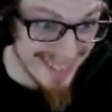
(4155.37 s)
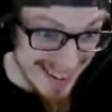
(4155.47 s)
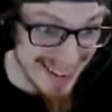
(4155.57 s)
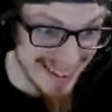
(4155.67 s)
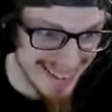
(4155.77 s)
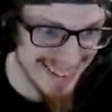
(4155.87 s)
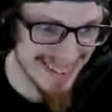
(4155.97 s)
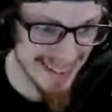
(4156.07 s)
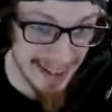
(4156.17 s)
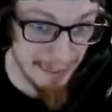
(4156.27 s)
Yeah,
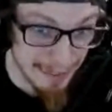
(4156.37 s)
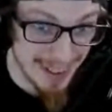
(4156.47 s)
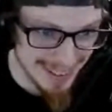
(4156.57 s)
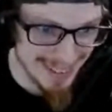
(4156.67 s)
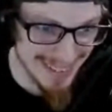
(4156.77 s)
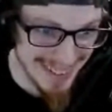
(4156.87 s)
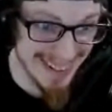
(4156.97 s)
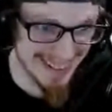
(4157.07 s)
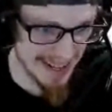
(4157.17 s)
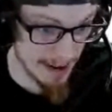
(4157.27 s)
I'll fucking do it
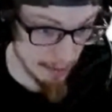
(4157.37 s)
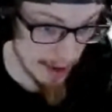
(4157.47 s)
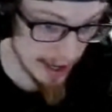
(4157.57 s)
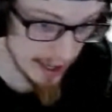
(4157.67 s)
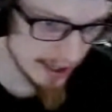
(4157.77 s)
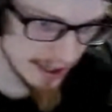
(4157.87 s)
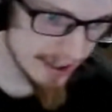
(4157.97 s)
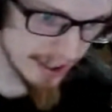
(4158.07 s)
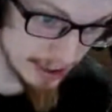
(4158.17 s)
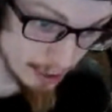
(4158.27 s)
again. Yeah, right.
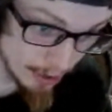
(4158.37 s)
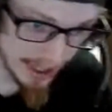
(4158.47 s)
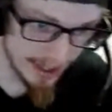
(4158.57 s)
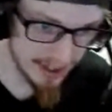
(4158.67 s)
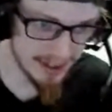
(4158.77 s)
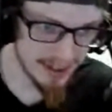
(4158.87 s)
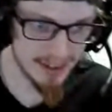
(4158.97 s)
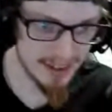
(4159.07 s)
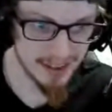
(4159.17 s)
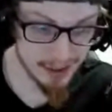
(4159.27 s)
He's doing it.
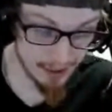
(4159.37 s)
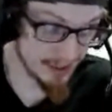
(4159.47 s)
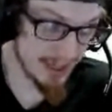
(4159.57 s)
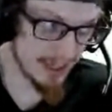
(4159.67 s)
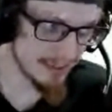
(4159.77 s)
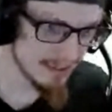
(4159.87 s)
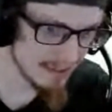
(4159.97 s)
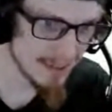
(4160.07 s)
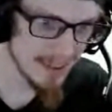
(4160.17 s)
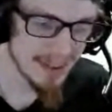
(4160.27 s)
So it's like,
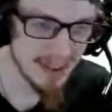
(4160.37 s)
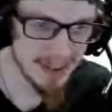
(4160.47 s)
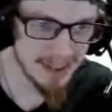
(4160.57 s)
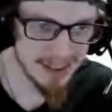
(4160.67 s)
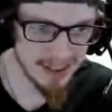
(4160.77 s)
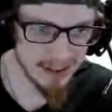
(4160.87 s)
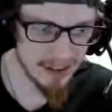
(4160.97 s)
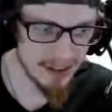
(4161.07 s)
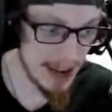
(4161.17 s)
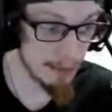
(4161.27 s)

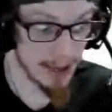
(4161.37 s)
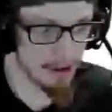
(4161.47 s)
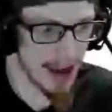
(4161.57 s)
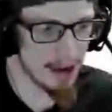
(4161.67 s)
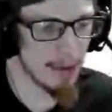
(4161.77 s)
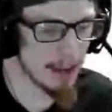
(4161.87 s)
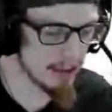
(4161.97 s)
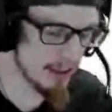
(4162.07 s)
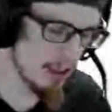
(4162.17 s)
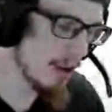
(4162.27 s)
I'd rather,
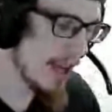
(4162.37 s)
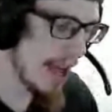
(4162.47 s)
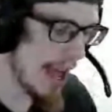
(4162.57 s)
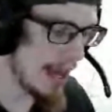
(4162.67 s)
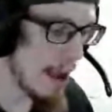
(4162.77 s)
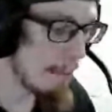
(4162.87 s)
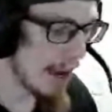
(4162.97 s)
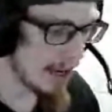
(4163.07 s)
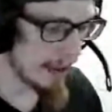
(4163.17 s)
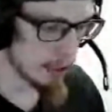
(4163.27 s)
and I
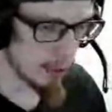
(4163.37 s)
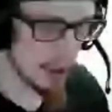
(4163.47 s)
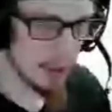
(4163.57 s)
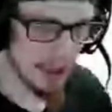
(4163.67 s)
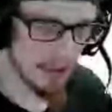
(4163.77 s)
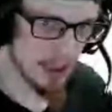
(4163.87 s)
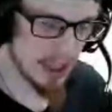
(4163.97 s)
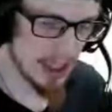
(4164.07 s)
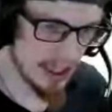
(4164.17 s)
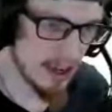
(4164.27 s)
might not agree with everything
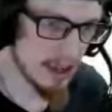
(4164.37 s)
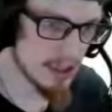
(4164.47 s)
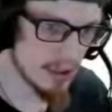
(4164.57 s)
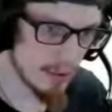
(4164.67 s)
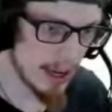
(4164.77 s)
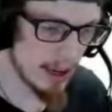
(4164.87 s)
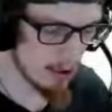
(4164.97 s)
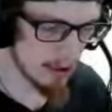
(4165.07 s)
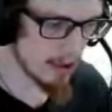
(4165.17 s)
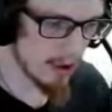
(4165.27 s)
that he does, right?
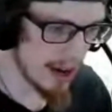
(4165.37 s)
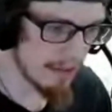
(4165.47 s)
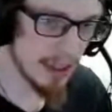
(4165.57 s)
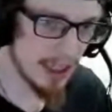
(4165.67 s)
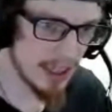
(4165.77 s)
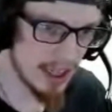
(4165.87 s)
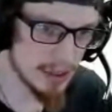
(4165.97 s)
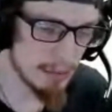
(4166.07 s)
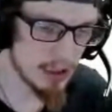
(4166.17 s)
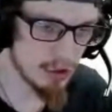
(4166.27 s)
Or everything that his
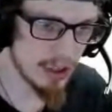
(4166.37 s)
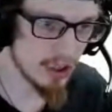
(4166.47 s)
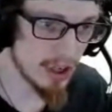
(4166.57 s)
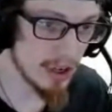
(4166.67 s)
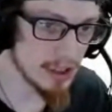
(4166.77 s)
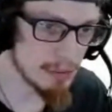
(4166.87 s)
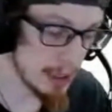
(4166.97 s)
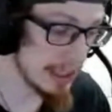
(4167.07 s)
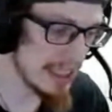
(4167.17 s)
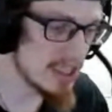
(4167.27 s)
administration does, but
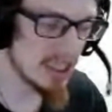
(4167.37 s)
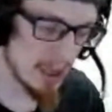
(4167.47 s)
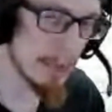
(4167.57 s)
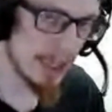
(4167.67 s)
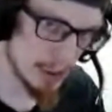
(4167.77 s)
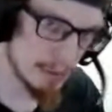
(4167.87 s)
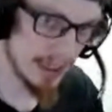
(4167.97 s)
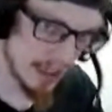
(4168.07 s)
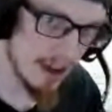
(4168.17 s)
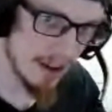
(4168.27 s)
at least something's
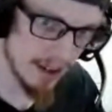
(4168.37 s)
being done.